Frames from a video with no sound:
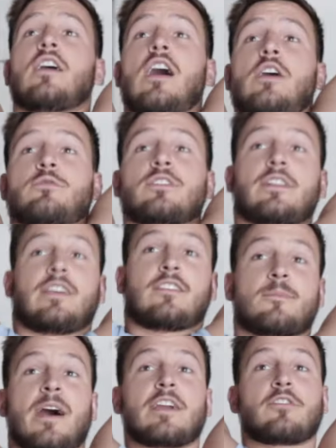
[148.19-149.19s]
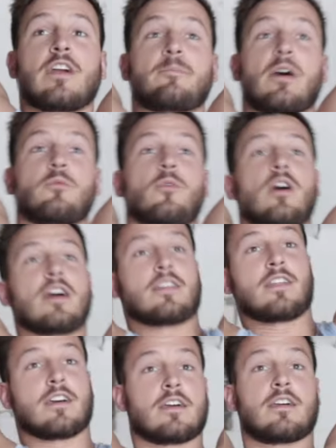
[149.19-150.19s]
I'll release my grip on
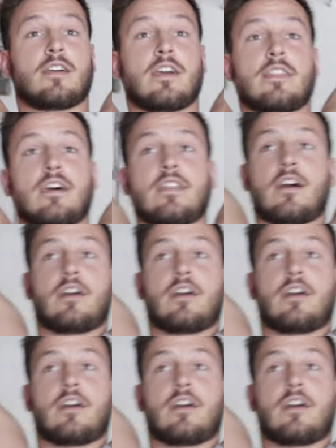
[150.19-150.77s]
one and then